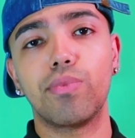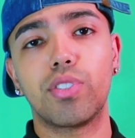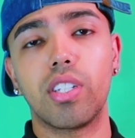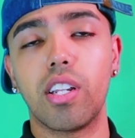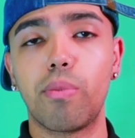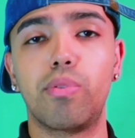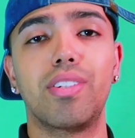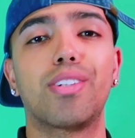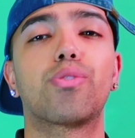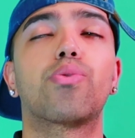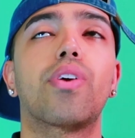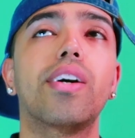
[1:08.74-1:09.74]
Celebrity
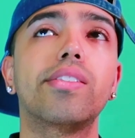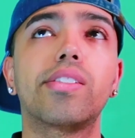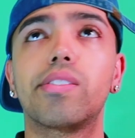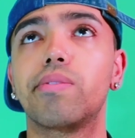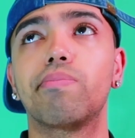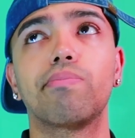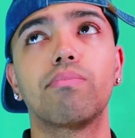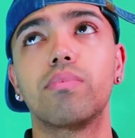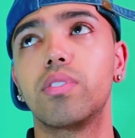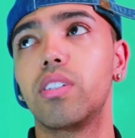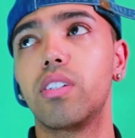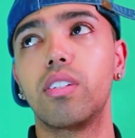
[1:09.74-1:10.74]
crush?
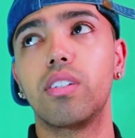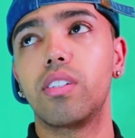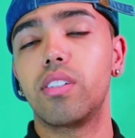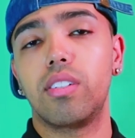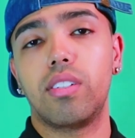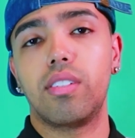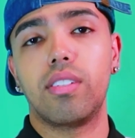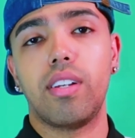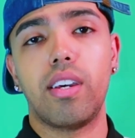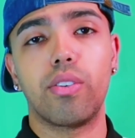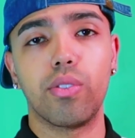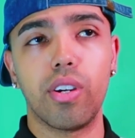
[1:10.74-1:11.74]

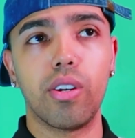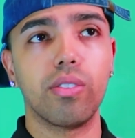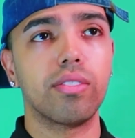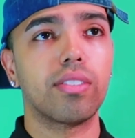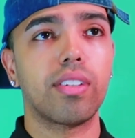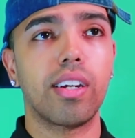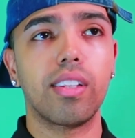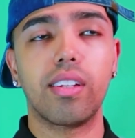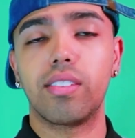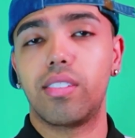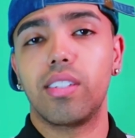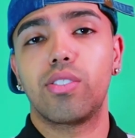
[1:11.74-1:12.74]
I don't know.
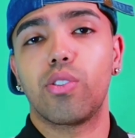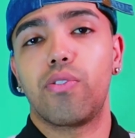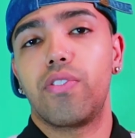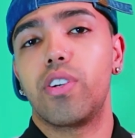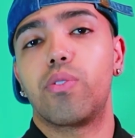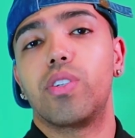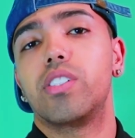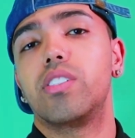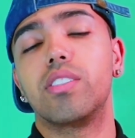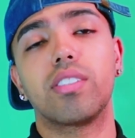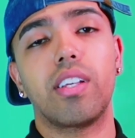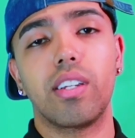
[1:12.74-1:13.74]
I think Sophia
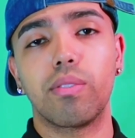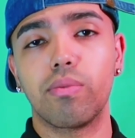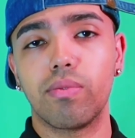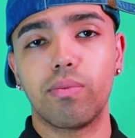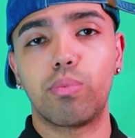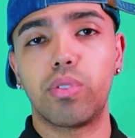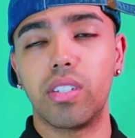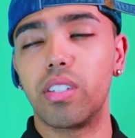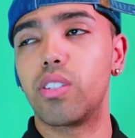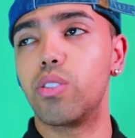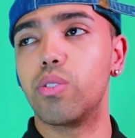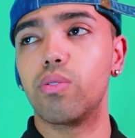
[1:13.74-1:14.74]
Richie is like
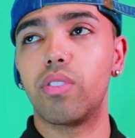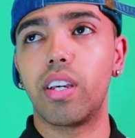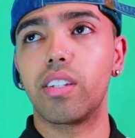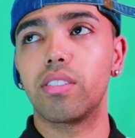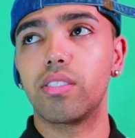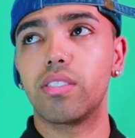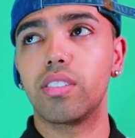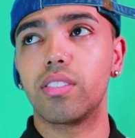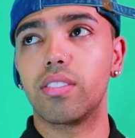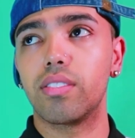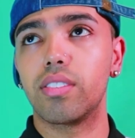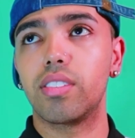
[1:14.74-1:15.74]
pretty cute. Like,
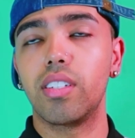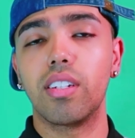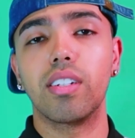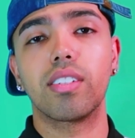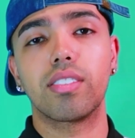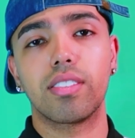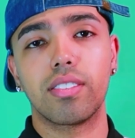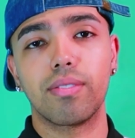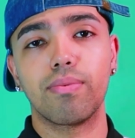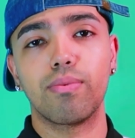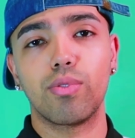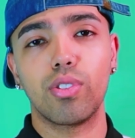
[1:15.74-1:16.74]
she looks
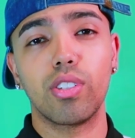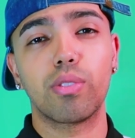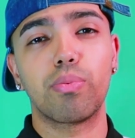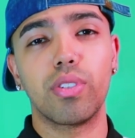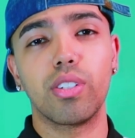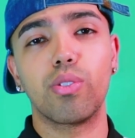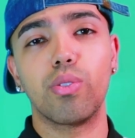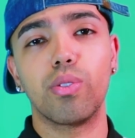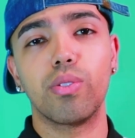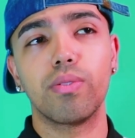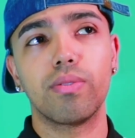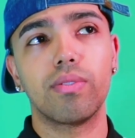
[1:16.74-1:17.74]
pretty
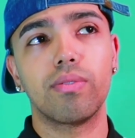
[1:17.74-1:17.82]
cool.